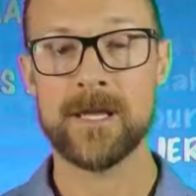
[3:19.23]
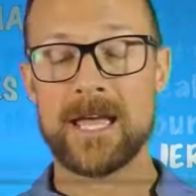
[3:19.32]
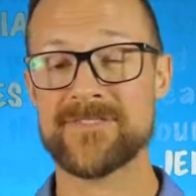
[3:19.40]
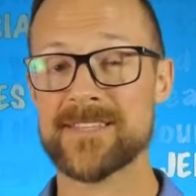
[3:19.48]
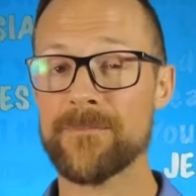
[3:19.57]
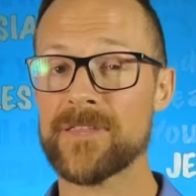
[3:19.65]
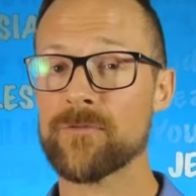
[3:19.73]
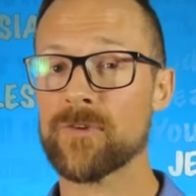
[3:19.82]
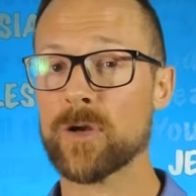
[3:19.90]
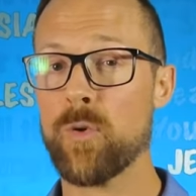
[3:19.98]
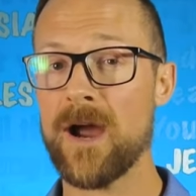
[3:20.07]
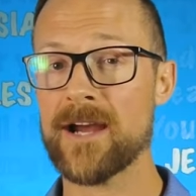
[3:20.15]
If something
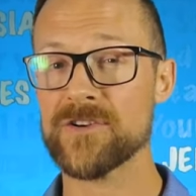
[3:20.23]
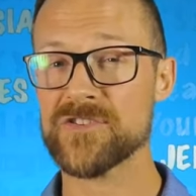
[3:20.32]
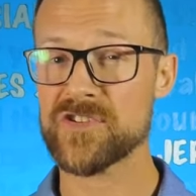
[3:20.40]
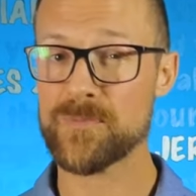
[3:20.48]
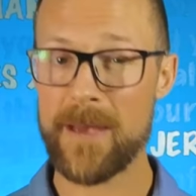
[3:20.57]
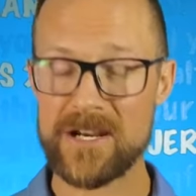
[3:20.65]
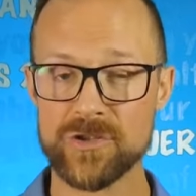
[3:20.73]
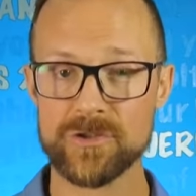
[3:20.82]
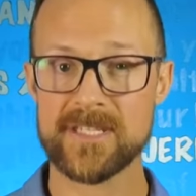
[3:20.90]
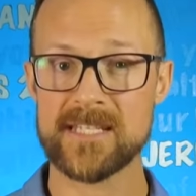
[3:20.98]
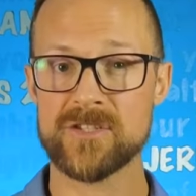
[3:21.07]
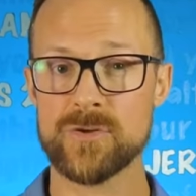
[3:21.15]
requires
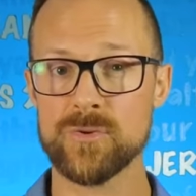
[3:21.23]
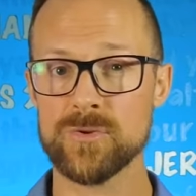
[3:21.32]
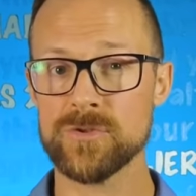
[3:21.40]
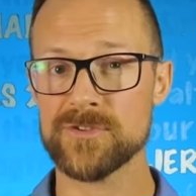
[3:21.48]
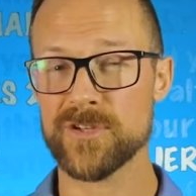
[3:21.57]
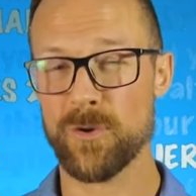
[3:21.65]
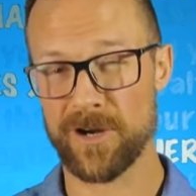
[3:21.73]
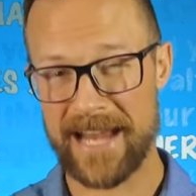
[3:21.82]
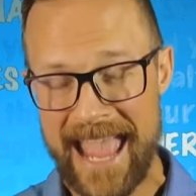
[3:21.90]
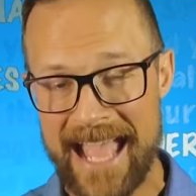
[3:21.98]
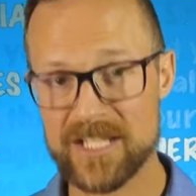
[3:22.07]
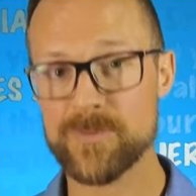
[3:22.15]
specialty tools or
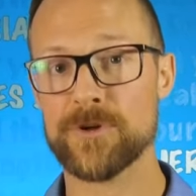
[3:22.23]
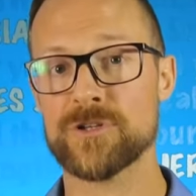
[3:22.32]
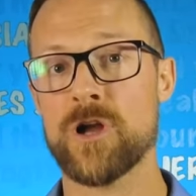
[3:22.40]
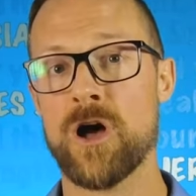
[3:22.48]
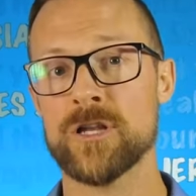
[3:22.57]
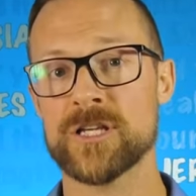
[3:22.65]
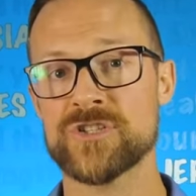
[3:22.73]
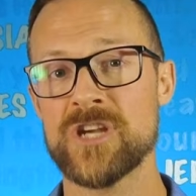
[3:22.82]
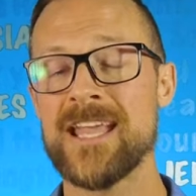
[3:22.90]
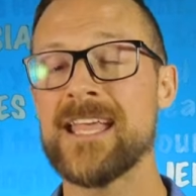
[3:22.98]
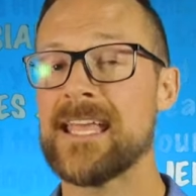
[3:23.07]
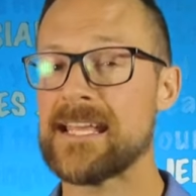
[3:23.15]
expert knowledge,
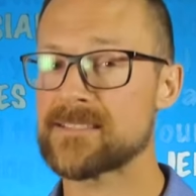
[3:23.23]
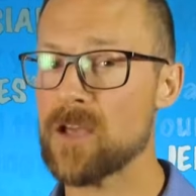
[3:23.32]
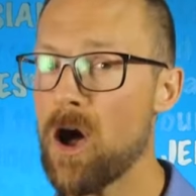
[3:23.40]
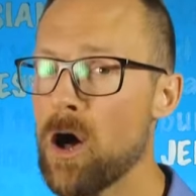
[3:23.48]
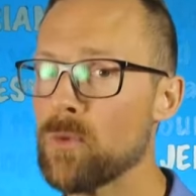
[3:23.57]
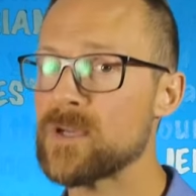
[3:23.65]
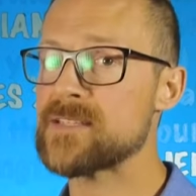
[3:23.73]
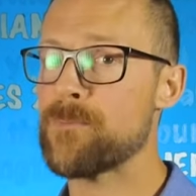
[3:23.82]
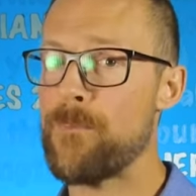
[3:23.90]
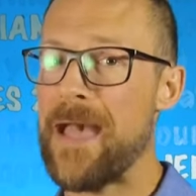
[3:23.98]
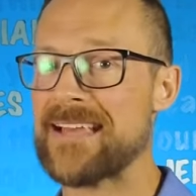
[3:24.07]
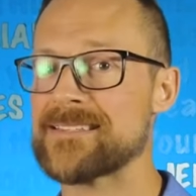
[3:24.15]
it's always
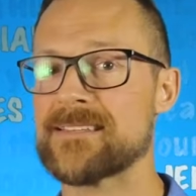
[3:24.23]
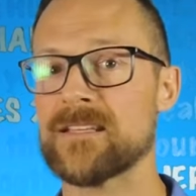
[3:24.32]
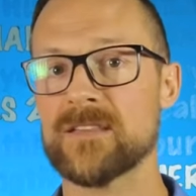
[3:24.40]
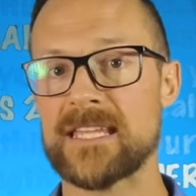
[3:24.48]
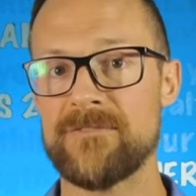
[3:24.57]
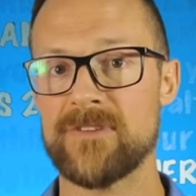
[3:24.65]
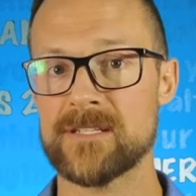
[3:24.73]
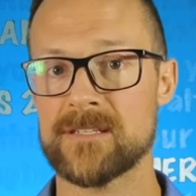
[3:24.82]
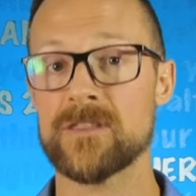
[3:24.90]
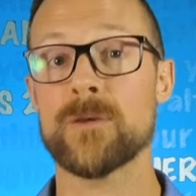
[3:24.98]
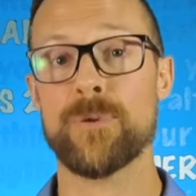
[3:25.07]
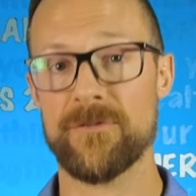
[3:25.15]
best to leave it to
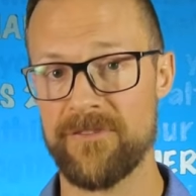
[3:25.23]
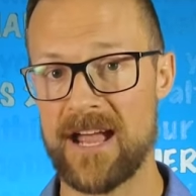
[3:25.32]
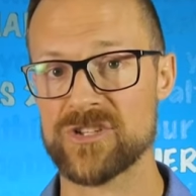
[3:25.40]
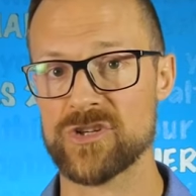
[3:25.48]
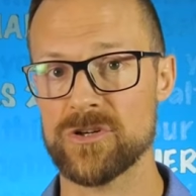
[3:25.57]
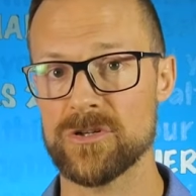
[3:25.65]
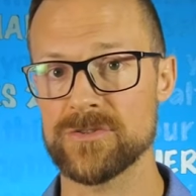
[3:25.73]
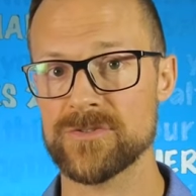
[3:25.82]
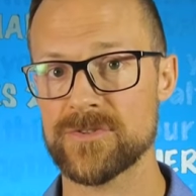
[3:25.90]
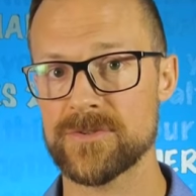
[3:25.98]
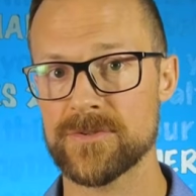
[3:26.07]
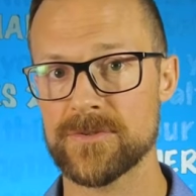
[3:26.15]
the professionals.